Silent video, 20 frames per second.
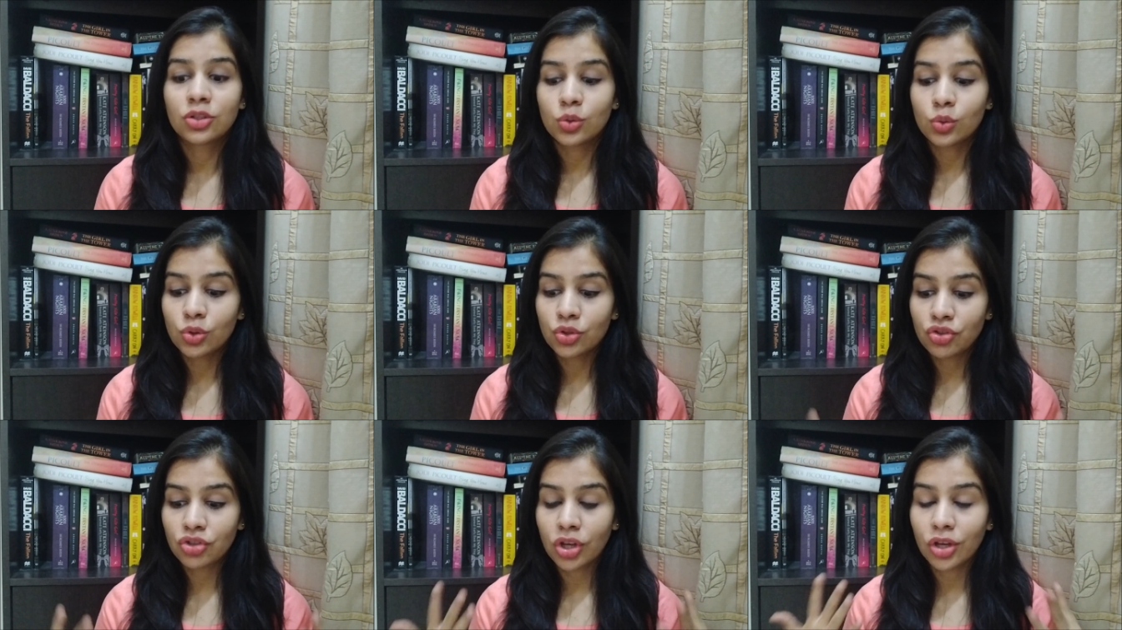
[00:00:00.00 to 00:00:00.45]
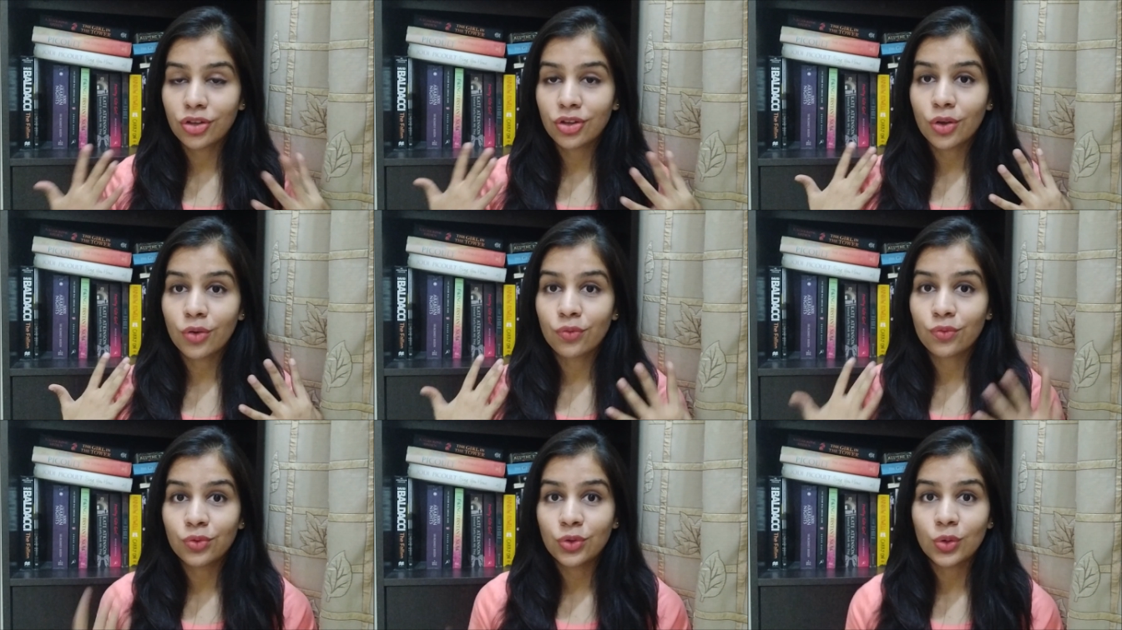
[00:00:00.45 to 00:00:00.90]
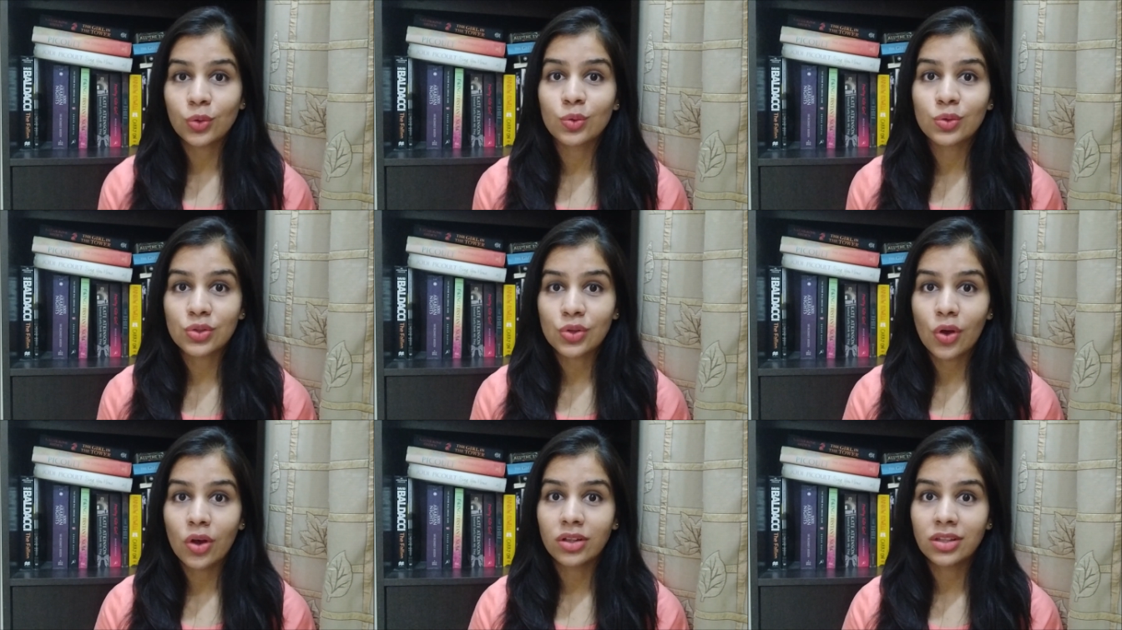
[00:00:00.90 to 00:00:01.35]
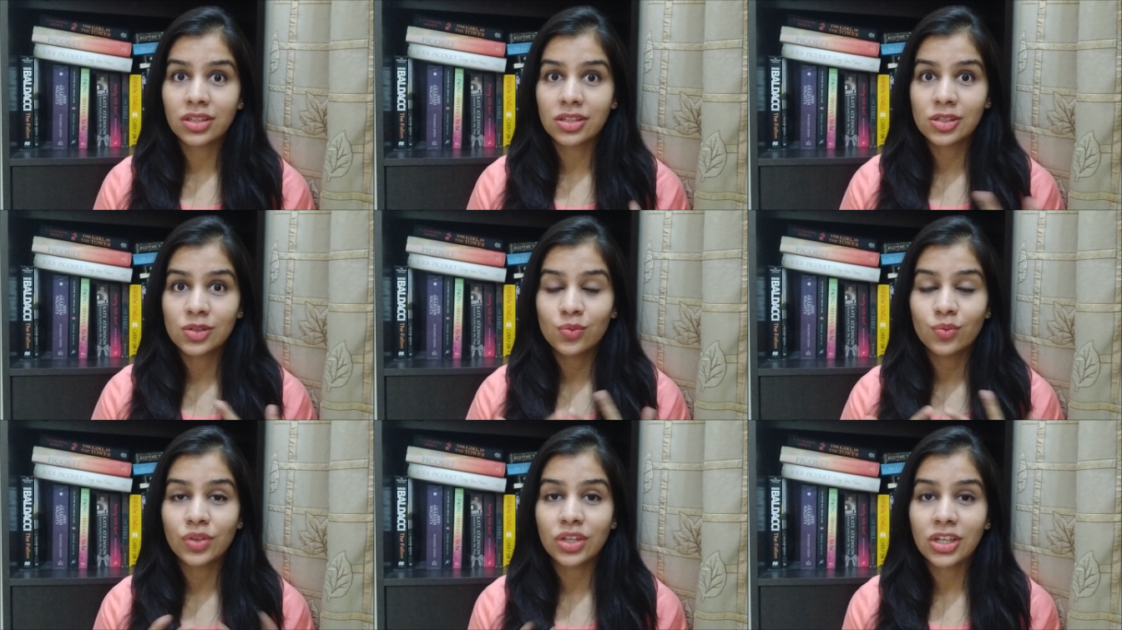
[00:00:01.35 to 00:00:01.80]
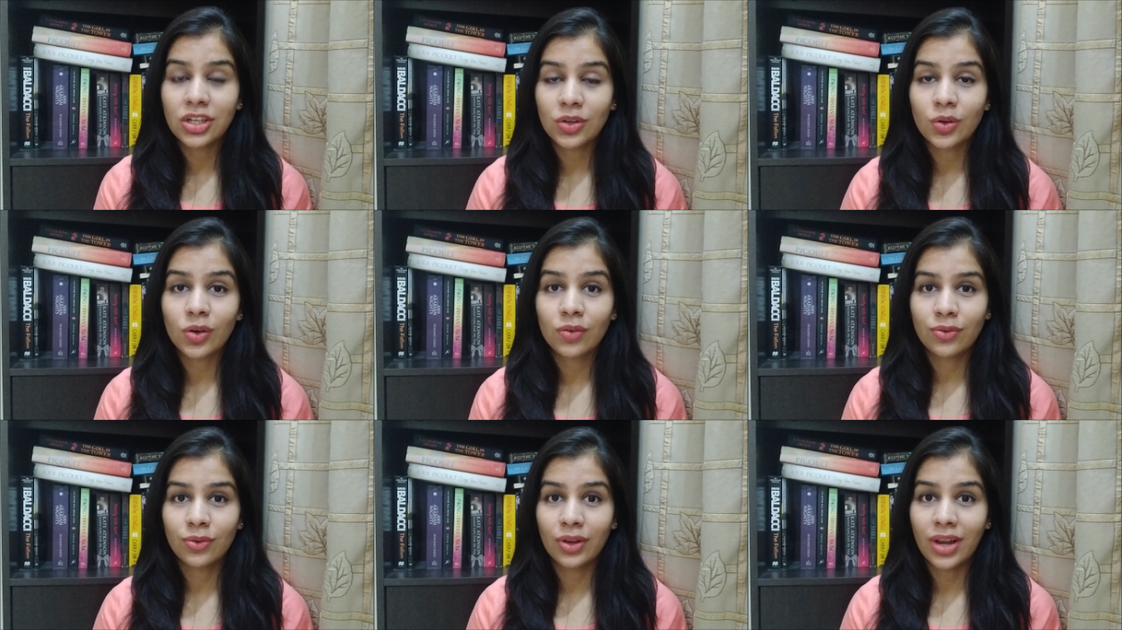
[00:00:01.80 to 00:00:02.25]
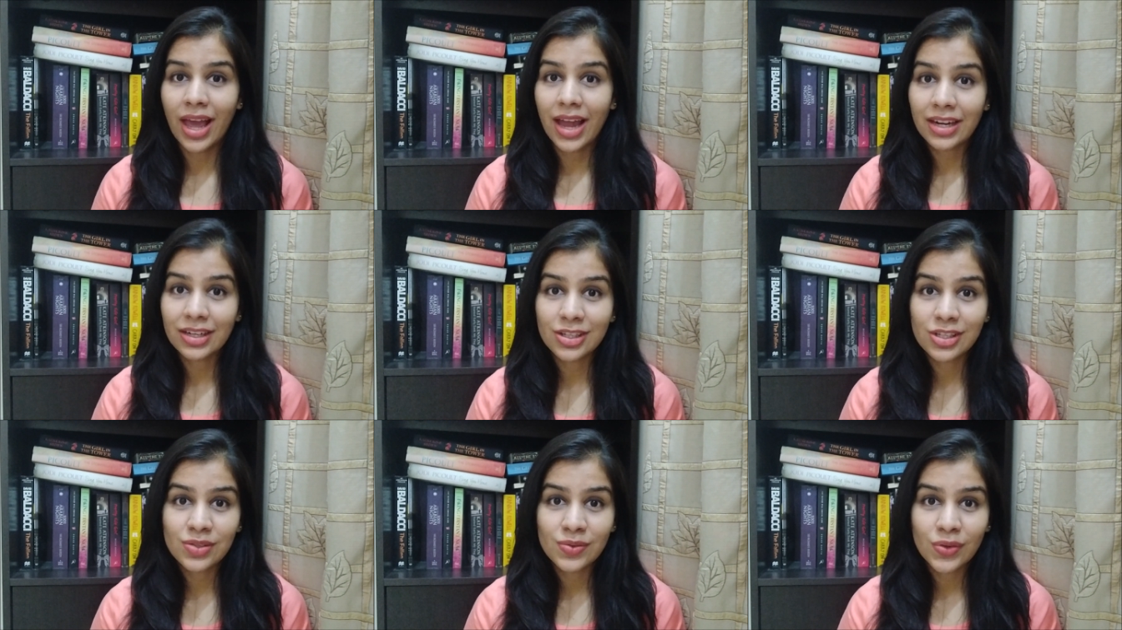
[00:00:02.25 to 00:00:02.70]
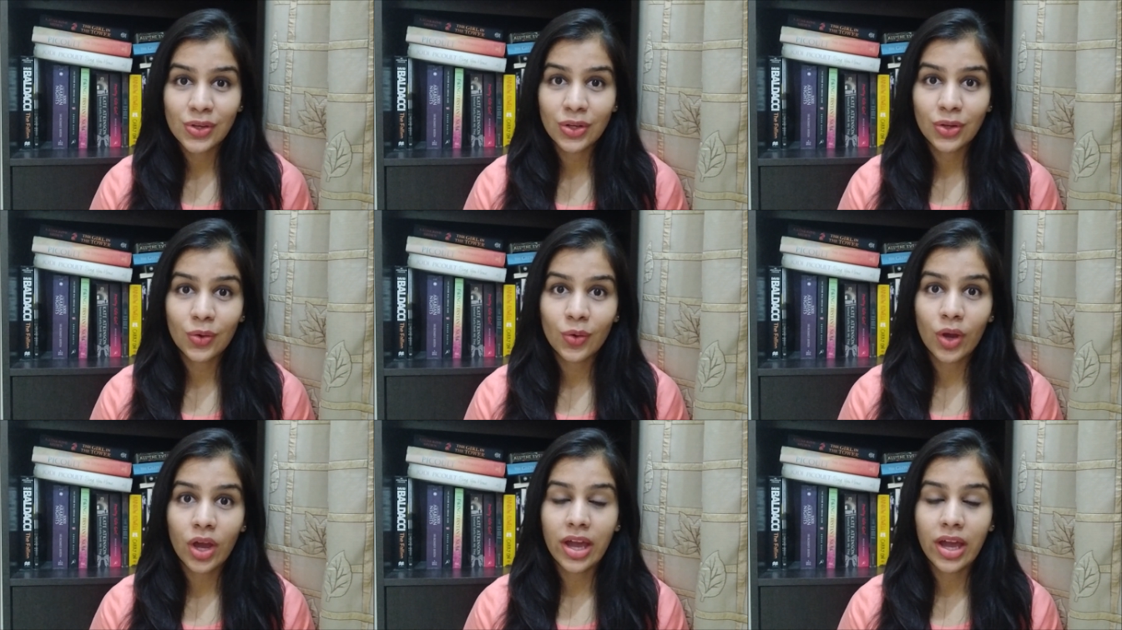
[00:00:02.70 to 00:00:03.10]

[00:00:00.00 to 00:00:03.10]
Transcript: Do share your views on this video if you like this video,